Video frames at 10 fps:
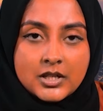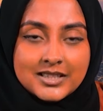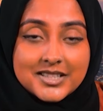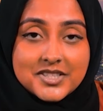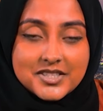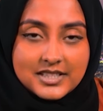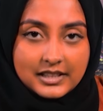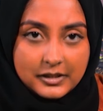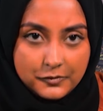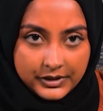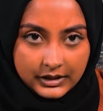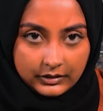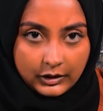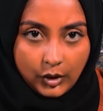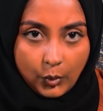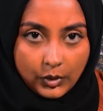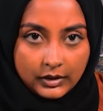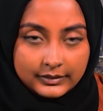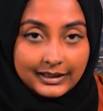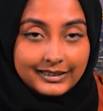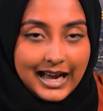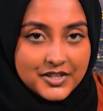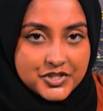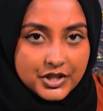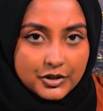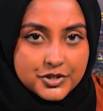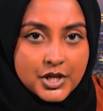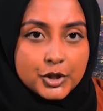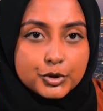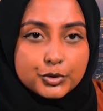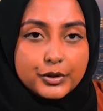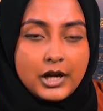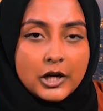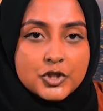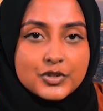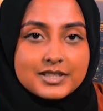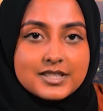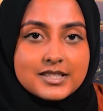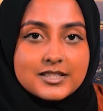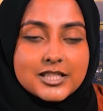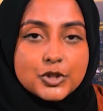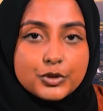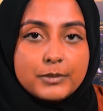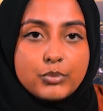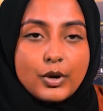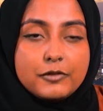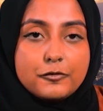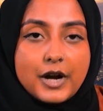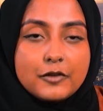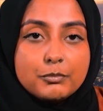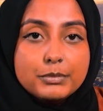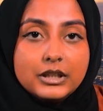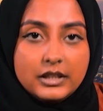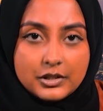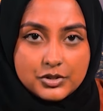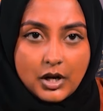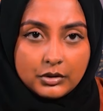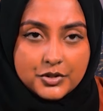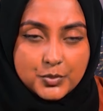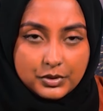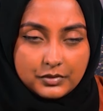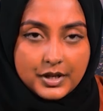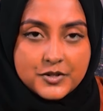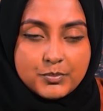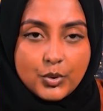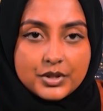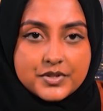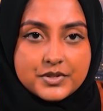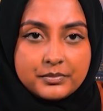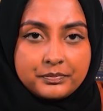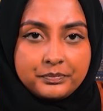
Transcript: This is significantly lower than last year's $363.5 million worth of exports.